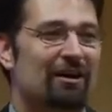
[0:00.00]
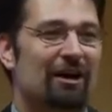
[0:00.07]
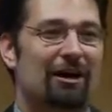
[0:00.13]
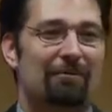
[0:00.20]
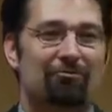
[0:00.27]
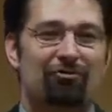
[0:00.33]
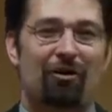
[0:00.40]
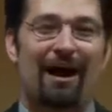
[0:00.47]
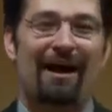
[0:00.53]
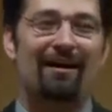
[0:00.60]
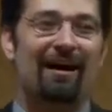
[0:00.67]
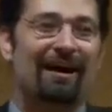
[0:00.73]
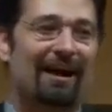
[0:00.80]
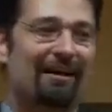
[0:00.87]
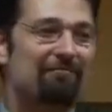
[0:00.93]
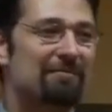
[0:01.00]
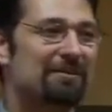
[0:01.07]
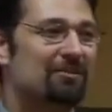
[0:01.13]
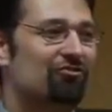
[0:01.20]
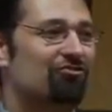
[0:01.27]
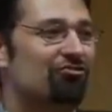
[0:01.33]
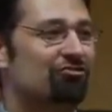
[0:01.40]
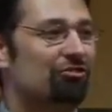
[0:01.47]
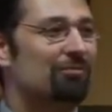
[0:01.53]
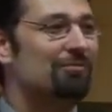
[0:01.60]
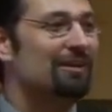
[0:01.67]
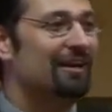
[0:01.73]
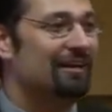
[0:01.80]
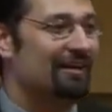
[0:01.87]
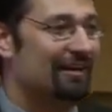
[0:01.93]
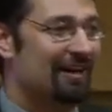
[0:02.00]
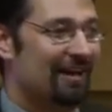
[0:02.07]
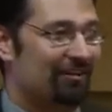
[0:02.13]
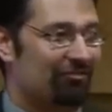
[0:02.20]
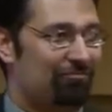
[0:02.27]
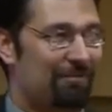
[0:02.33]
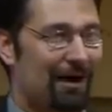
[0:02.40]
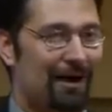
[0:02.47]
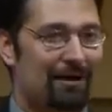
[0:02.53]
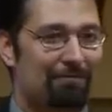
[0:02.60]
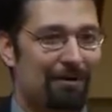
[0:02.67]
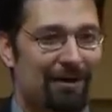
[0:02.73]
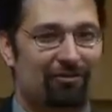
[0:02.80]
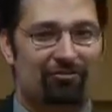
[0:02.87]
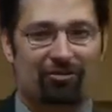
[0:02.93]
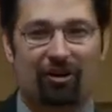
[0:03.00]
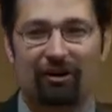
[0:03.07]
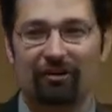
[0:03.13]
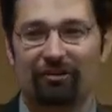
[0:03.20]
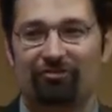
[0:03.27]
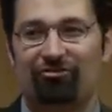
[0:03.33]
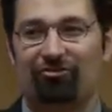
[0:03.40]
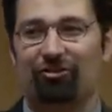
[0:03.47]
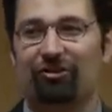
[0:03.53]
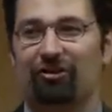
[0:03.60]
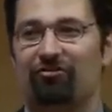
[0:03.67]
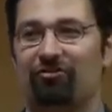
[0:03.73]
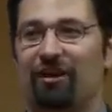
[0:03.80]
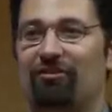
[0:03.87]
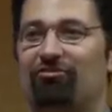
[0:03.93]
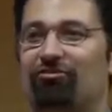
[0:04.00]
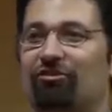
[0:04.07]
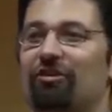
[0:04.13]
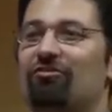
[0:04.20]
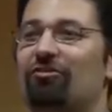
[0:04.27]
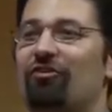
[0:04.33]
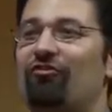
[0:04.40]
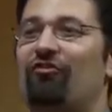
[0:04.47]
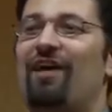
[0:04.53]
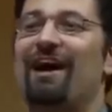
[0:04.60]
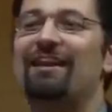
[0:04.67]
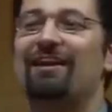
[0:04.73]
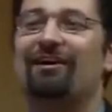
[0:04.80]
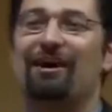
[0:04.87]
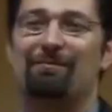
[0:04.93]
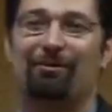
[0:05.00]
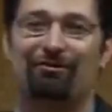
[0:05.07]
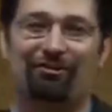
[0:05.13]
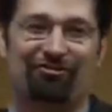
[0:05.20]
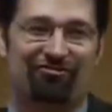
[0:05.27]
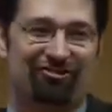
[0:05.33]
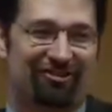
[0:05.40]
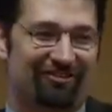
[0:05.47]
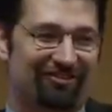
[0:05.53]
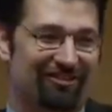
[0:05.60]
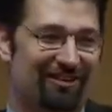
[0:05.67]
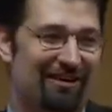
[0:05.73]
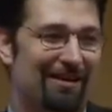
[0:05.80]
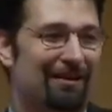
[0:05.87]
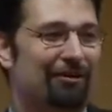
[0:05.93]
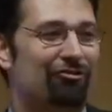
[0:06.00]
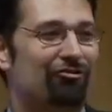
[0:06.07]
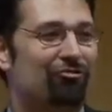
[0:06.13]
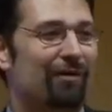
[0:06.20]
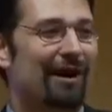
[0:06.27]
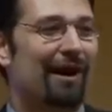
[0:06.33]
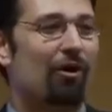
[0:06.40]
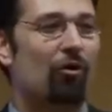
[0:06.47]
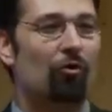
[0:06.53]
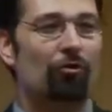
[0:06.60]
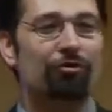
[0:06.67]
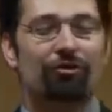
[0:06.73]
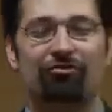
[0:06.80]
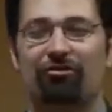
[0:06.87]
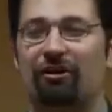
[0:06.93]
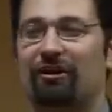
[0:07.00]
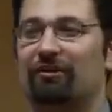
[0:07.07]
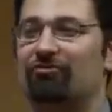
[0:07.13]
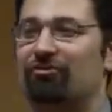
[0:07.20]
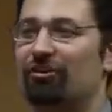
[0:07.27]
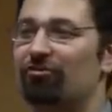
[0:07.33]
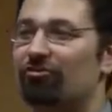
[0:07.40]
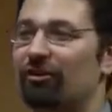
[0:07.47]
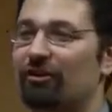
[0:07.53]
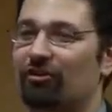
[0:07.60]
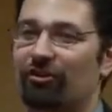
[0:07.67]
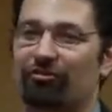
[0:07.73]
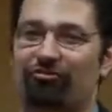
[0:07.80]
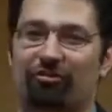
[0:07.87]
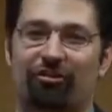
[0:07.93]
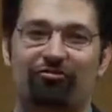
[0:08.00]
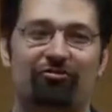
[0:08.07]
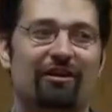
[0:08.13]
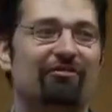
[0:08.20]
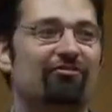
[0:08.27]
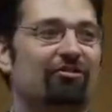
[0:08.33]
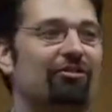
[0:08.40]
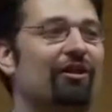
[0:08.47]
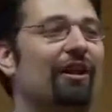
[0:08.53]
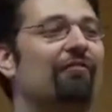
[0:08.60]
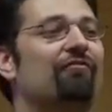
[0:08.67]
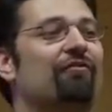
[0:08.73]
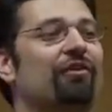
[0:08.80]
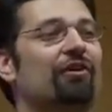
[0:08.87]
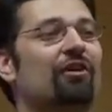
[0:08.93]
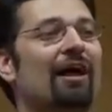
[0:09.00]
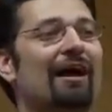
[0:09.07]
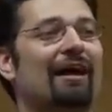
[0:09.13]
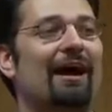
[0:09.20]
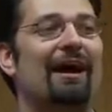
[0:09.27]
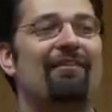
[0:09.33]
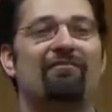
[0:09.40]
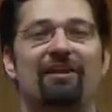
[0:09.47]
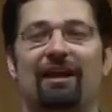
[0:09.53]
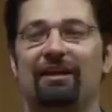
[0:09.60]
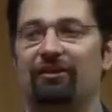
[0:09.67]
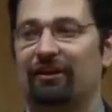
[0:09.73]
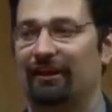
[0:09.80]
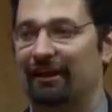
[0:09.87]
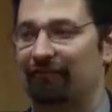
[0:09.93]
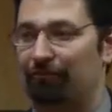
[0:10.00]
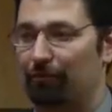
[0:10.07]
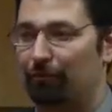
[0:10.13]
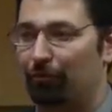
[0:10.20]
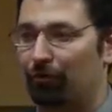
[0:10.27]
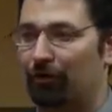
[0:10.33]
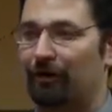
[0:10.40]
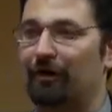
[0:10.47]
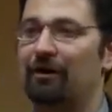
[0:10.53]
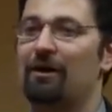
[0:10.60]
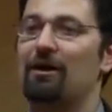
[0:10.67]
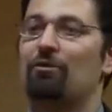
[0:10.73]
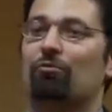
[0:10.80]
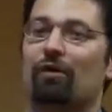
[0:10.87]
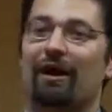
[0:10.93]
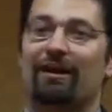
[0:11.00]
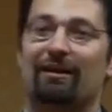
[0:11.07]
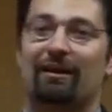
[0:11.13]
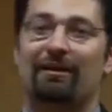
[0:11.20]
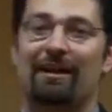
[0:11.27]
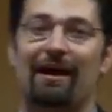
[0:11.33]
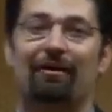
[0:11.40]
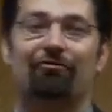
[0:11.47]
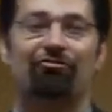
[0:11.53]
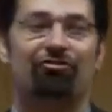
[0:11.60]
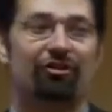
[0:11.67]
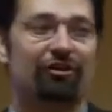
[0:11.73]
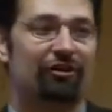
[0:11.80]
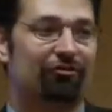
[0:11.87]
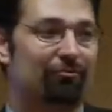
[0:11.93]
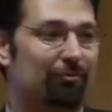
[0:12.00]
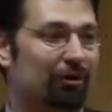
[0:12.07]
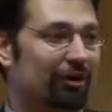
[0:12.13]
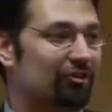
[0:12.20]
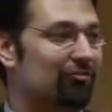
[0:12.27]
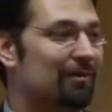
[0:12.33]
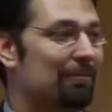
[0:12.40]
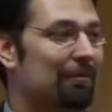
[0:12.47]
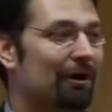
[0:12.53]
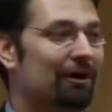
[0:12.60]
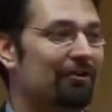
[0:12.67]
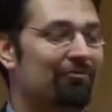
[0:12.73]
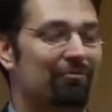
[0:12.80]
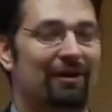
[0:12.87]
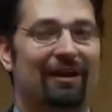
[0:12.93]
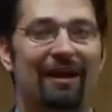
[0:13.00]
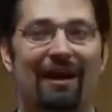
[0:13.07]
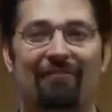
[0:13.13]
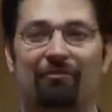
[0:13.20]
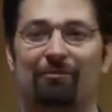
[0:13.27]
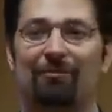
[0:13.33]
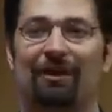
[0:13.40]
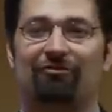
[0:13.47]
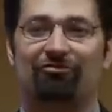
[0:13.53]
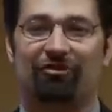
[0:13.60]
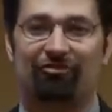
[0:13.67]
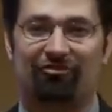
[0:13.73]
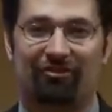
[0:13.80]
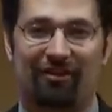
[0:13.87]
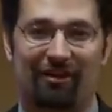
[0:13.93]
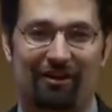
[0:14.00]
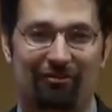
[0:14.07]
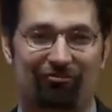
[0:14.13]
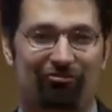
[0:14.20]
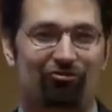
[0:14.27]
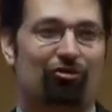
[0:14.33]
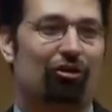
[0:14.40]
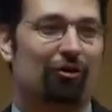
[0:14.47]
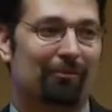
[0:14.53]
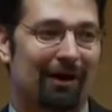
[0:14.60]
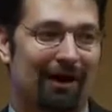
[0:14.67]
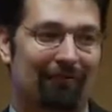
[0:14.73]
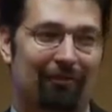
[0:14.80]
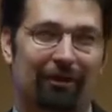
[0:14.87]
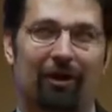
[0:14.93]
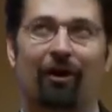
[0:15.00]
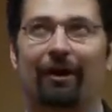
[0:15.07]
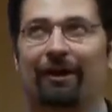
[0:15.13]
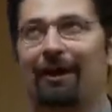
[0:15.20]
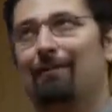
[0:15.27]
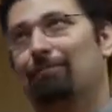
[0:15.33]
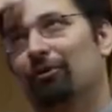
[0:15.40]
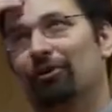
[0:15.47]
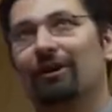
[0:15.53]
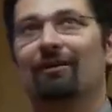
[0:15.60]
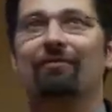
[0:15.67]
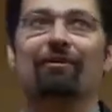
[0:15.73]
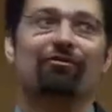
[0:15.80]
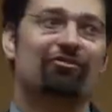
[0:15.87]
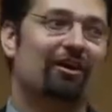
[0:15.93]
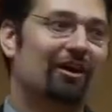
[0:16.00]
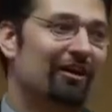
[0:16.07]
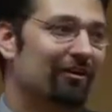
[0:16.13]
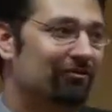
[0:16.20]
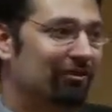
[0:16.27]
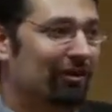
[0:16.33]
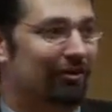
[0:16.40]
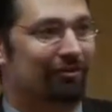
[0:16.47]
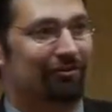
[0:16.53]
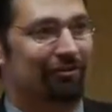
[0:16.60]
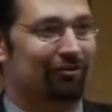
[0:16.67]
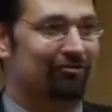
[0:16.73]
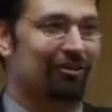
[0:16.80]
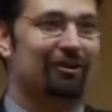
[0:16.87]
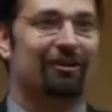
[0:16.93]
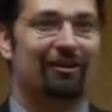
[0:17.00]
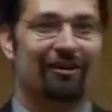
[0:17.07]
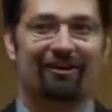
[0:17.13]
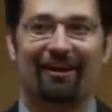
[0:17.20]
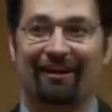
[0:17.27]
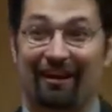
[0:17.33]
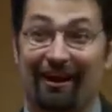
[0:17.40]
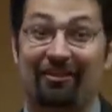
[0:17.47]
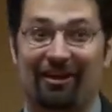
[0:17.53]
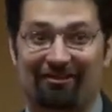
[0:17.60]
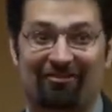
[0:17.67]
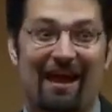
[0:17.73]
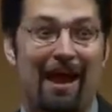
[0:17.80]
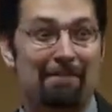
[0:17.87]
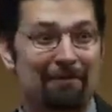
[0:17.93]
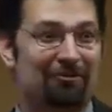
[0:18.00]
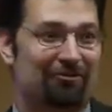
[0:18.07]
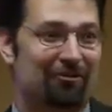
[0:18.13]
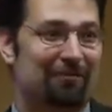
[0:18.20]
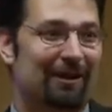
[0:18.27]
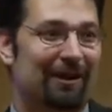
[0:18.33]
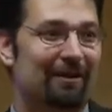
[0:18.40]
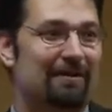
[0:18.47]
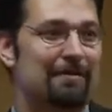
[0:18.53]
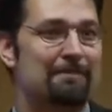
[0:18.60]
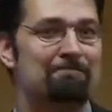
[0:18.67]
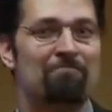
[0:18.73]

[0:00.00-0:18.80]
So I've been discriminated against by college students as soon as they find out I'm a Christian. Which is why I hold those cards usually close to the chest until I feel like I've gained the kind of rapport where I can now share this more intimate part of me and have them not just storm off. Like, oh, I can't believe I was talking to this idiot. That's happened to me.